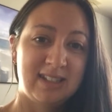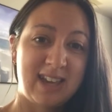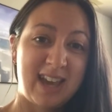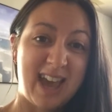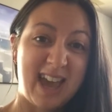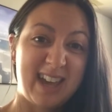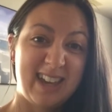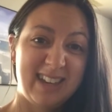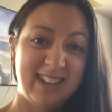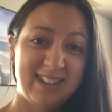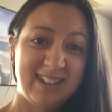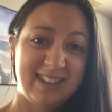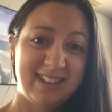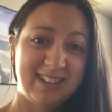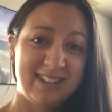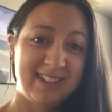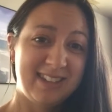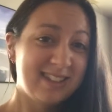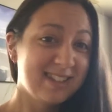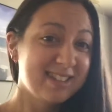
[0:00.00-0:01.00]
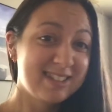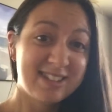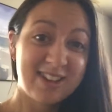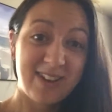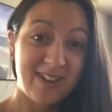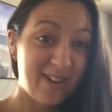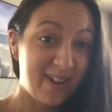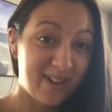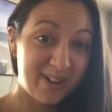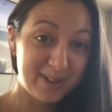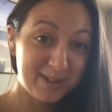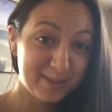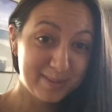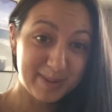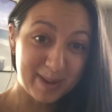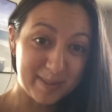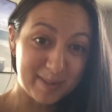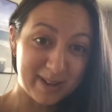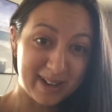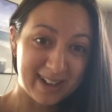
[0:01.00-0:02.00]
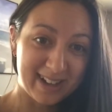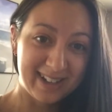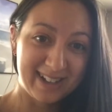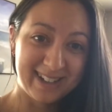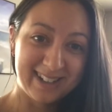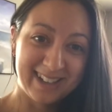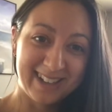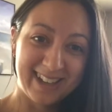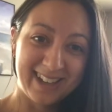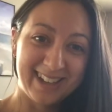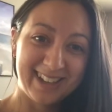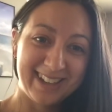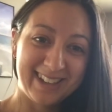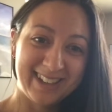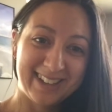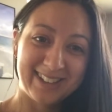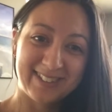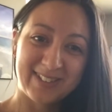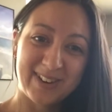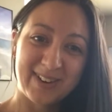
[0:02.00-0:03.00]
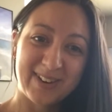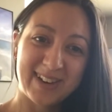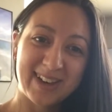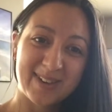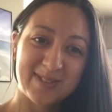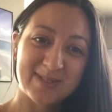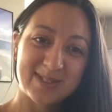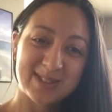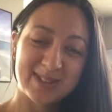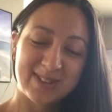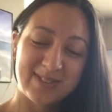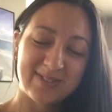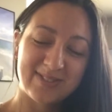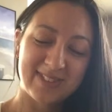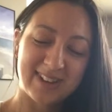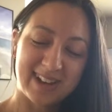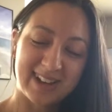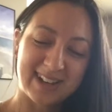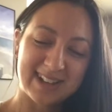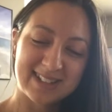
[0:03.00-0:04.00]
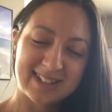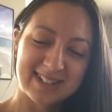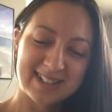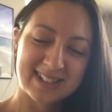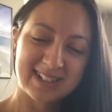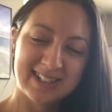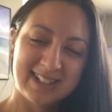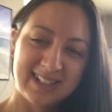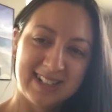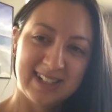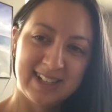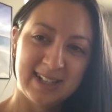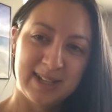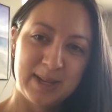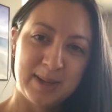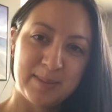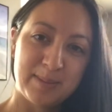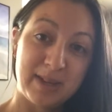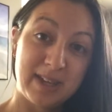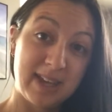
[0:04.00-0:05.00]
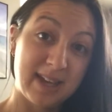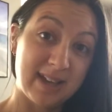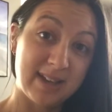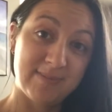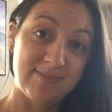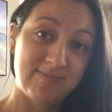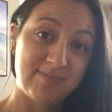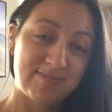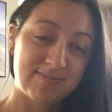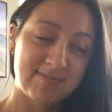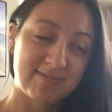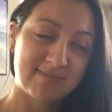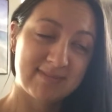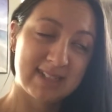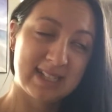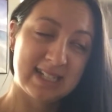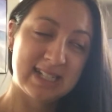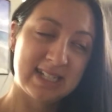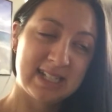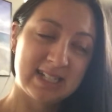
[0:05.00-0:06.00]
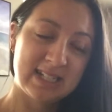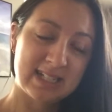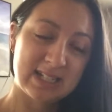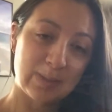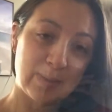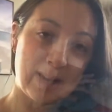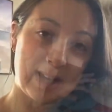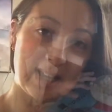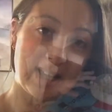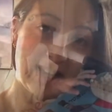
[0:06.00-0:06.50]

Hey, you're so old, Bubba. You're growing up so fast. But yeah, it's the way